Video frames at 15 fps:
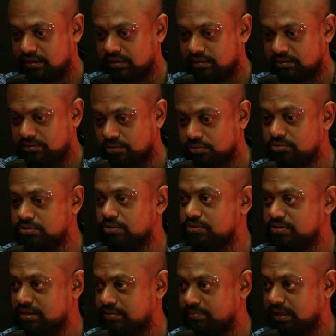through
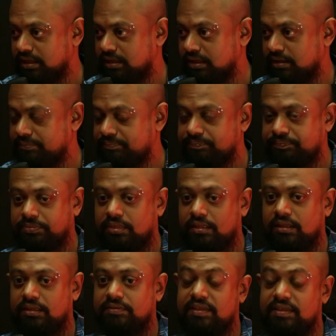social media
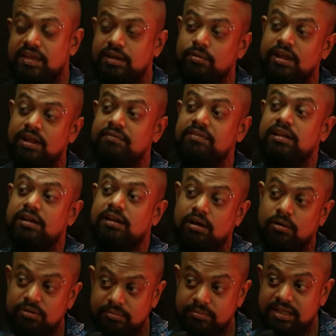that they don't have any
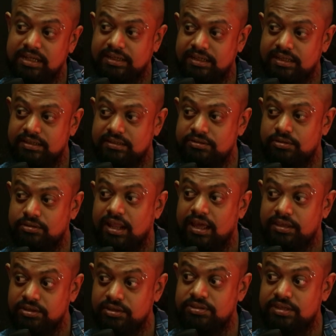accountability. So,
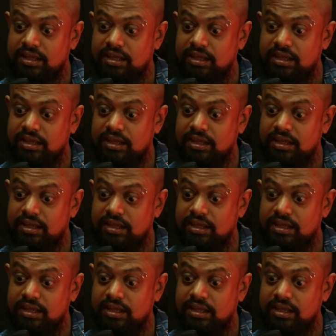like you said,